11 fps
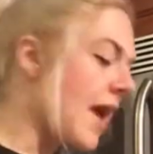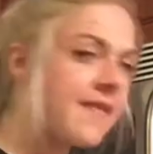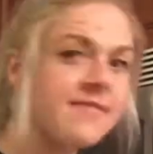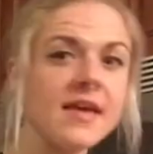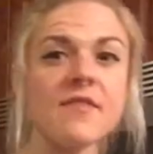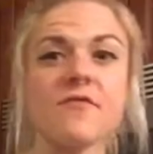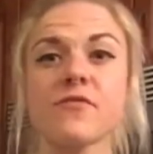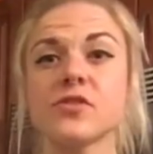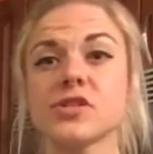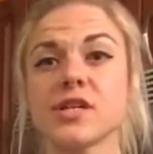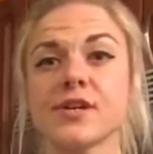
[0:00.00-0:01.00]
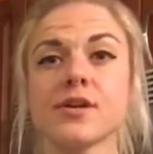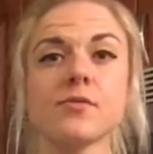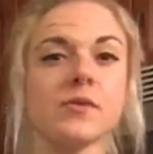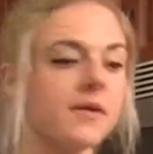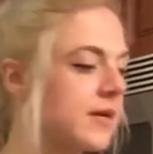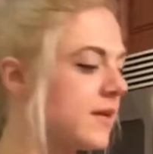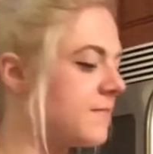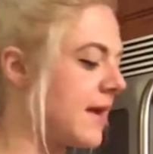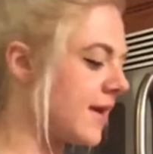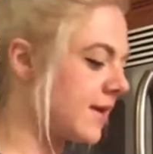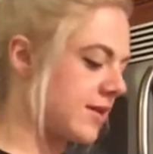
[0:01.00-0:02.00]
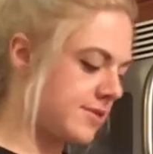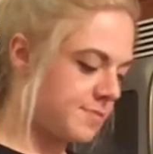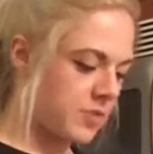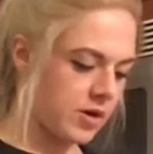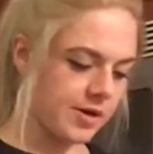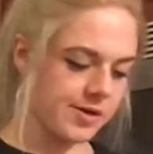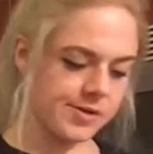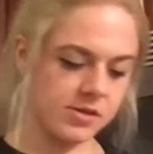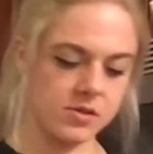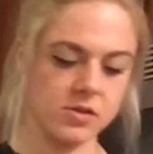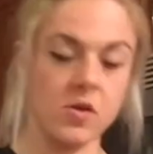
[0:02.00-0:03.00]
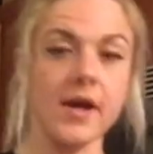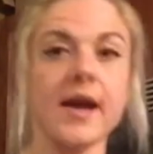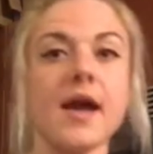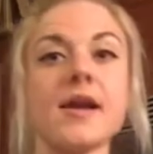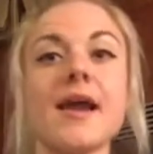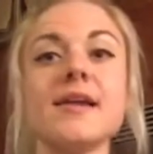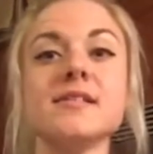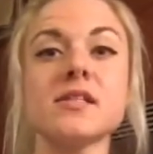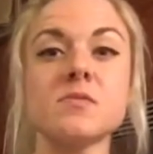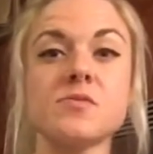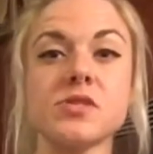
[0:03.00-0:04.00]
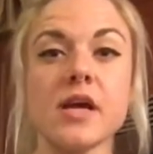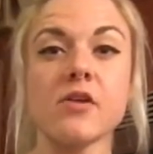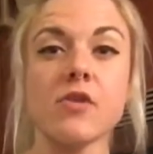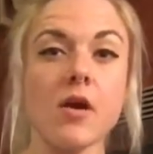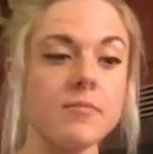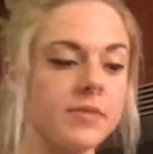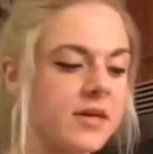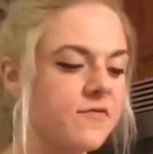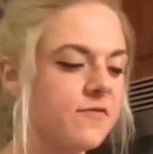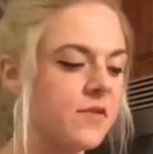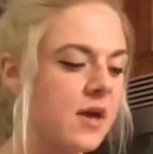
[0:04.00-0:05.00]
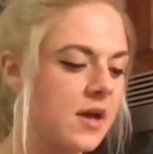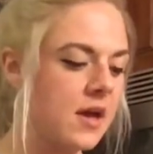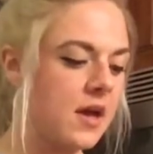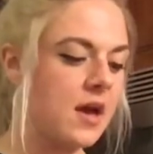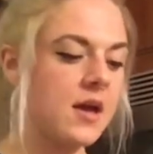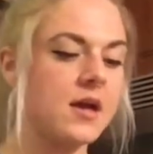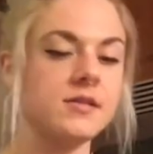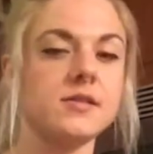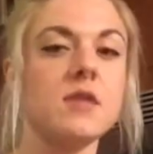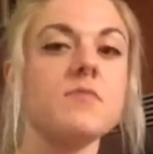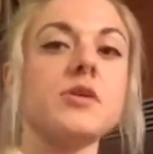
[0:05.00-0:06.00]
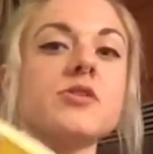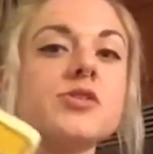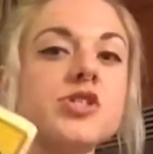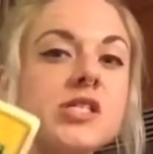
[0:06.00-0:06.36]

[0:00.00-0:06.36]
And then for dinner, what I'm gonna make is burgers. So I got 96% ground beef, Dubliner